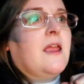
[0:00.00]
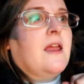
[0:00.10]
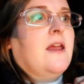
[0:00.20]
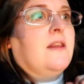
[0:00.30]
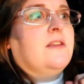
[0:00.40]

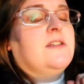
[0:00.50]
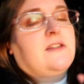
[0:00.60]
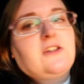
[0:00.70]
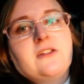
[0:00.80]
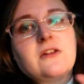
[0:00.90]
and this
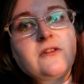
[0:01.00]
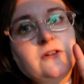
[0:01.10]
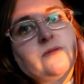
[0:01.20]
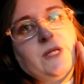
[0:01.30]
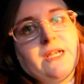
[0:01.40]
is just a
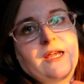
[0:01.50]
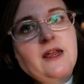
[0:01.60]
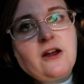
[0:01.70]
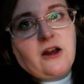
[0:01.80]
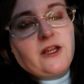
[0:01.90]
little bit
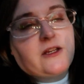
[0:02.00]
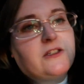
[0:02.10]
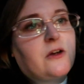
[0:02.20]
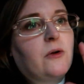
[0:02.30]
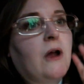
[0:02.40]
chaotic.
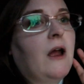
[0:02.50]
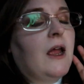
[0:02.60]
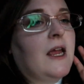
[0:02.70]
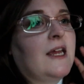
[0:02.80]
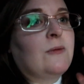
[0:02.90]
So
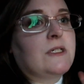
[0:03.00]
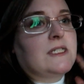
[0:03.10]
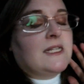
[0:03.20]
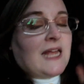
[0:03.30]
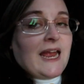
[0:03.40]
it
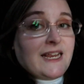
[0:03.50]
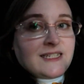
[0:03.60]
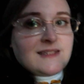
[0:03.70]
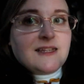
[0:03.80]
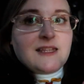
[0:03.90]
was
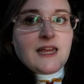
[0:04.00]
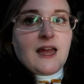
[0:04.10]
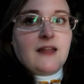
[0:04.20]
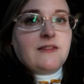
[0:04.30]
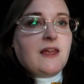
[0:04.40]
nice that they
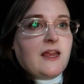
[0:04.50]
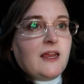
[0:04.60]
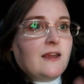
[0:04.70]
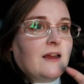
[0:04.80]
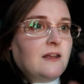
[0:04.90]
had the
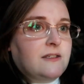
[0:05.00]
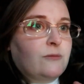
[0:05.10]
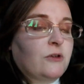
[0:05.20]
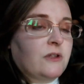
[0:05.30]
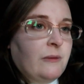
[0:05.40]
eight
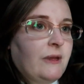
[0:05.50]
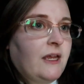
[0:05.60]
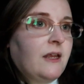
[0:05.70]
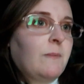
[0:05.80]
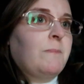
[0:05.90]
customer
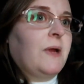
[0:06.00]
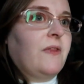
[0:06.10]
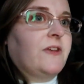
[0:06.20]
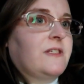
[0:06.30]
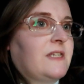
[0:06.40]
limit, but
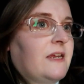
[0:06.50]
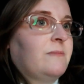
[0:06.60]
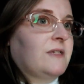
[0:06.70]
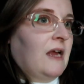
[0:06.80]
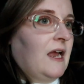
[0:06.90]
at
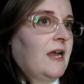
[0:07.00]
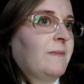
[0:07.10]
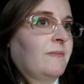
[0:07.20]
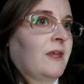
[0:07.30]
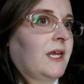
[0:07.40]
same
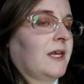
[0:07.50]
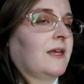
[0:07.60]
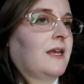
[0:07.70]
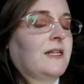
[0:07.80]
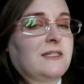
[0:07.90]
time, like
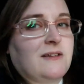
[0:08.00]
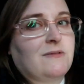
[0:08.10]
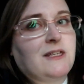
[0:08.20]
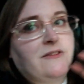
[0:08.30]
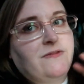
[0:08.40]
it
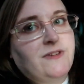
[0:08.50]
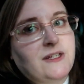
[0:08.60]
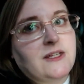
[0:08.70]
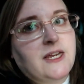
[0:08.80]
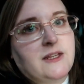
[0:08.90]
didn't really
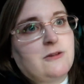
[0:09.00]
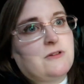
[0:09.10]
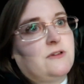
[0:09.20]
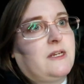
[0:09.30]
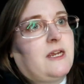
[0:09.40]
feel like there
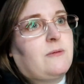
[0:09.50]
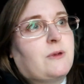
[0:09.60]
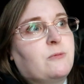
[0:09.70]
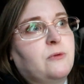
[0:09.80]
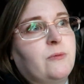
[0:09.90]
was only eight
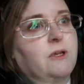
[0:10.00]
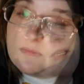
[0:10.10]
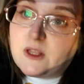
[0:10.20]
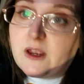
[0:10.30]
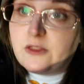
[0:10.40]
people.
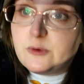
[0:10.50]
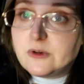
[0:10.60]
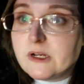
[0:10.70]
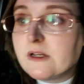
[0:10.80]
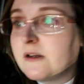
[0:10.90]
I got
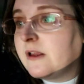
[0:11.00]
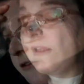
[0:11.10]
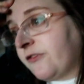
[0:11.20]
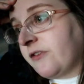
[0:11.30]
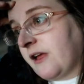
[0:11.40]
through it.
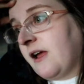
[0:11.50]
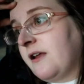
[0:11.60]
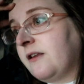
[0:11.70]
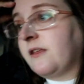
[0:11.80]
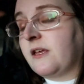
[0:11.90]
After
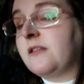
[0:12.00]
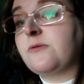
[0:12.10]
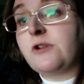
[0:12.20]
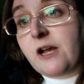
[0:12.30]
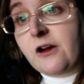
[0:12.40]
that, the
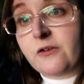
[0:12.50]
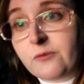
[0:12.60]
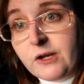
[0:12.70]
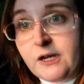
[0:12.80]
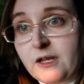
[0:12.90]
kids were tired
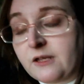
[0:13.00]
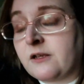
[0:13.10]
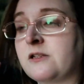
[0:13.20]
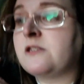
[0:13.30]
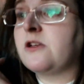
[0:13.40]
of waiting,
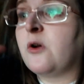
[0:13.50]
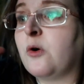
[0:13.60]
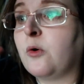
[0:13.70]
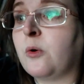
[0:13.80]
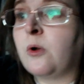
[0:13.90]

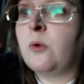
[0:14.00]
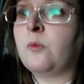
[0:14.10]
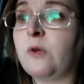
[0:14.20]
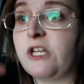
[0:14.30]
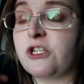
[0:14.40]
so
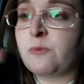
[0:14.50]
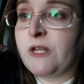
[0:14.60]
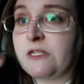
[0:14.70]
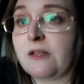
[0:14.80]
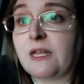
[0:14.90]
we just
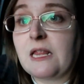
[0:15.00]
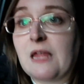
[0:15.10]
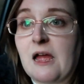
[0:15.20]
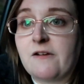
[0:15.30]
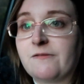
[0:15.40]
basically
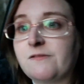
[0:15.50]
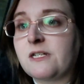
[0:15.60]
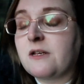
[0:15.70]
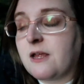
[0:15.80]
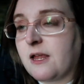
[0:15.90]

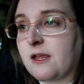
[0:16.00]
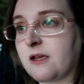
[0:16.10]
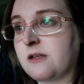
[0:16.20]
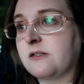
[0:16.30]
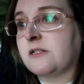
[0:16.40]
left
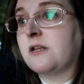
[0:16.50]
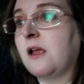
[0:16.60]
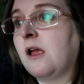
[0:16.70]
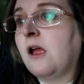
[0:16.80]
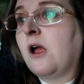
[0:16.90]

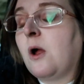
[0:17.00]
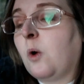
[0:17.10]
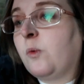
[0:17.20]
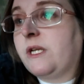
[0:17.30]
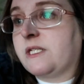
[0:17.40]

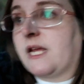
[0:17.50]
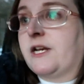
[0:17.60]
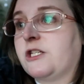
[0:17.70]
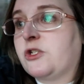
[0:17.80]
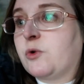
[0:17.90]
and we
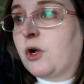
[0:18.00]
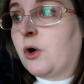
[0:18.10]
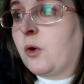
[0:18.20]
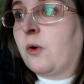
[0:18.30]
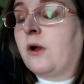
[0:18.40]
decided to
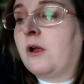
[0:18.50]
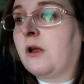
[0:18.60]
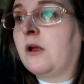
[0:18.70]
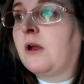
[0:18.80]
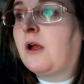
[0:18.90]
go
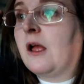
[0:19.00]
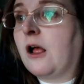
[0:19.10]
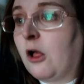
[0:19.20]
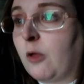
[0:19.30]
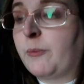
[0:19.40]

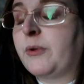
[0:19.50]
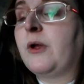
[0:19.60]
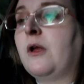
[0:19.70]
help